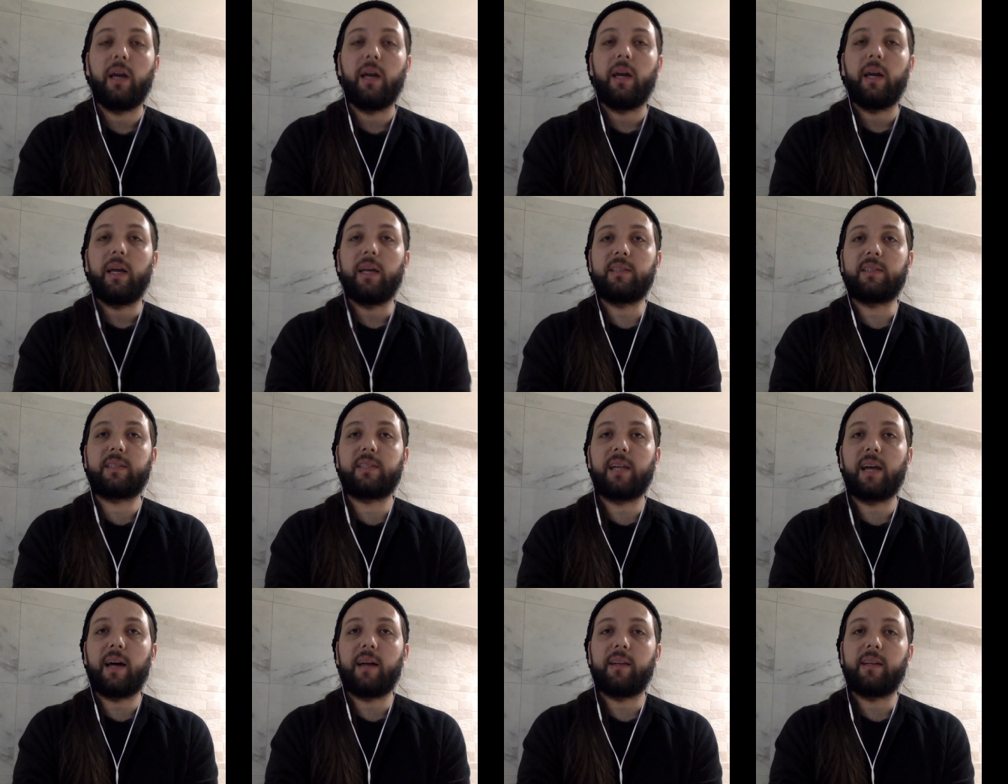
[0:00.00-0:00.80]

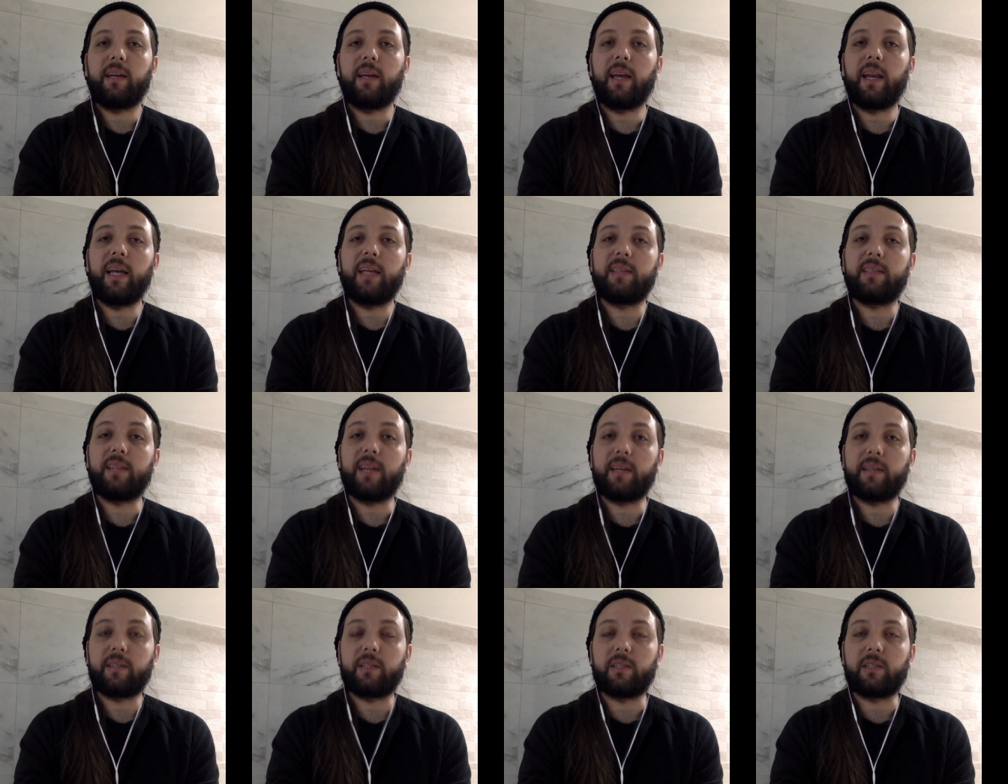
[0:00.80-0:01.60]
Instead, it is
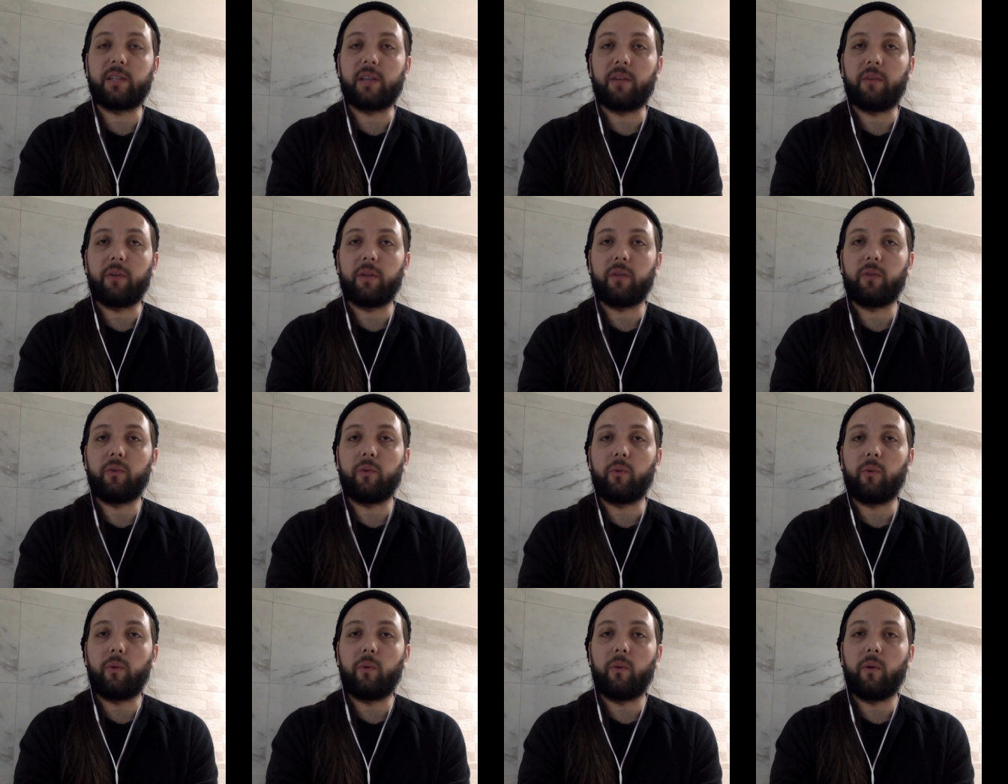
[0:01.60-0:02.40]
necessary
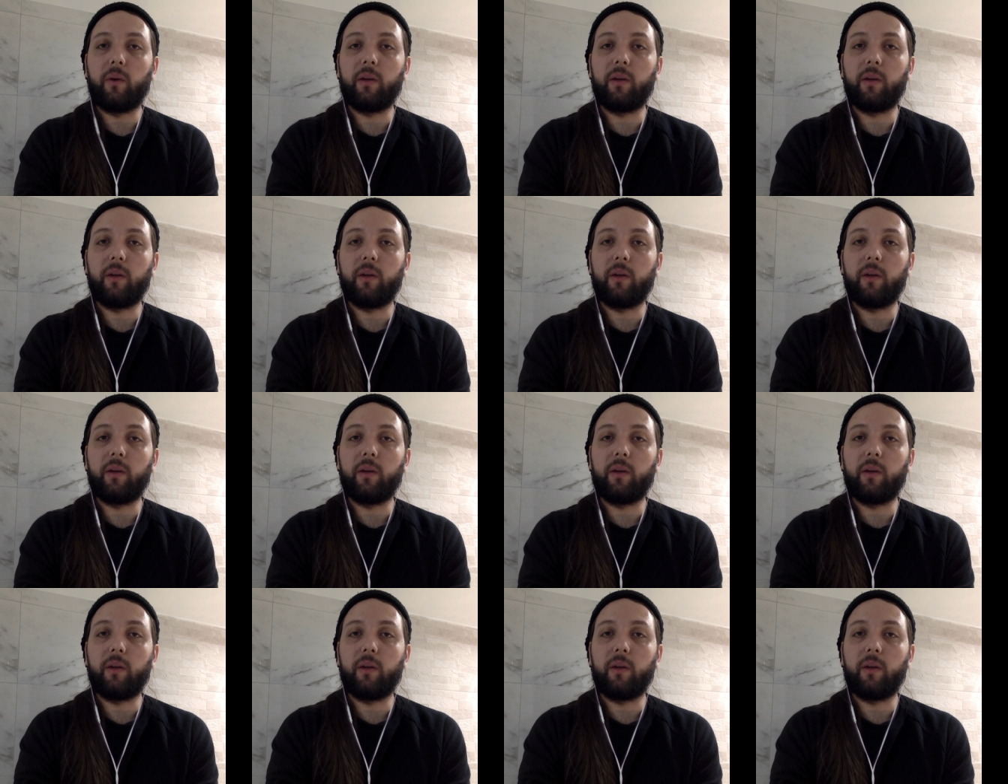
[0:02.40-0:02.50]
to